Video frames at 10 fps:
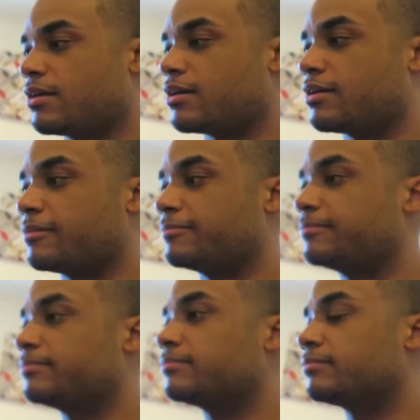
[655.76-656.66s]
um,
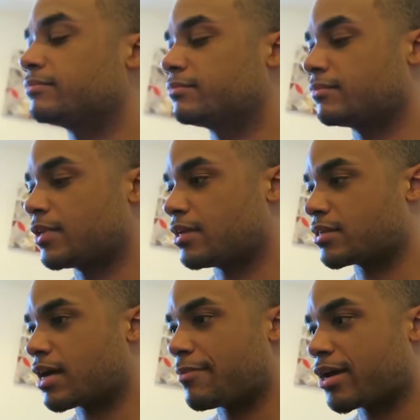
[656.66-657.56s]

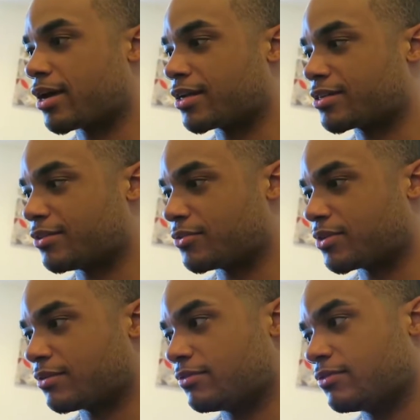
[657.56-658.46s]
it's a Comic Con
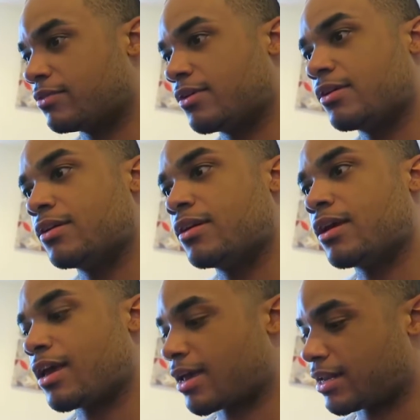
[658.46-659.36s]
exclusive,
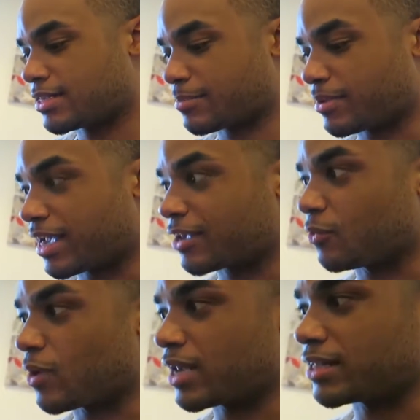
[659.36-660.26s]
and it's the black
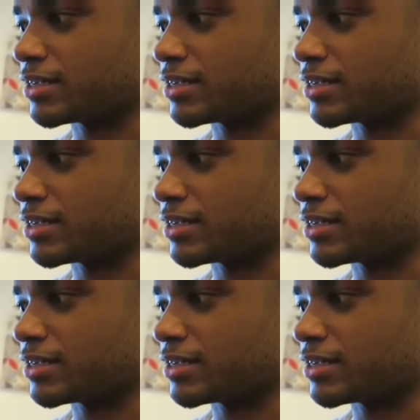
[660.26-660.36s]
and white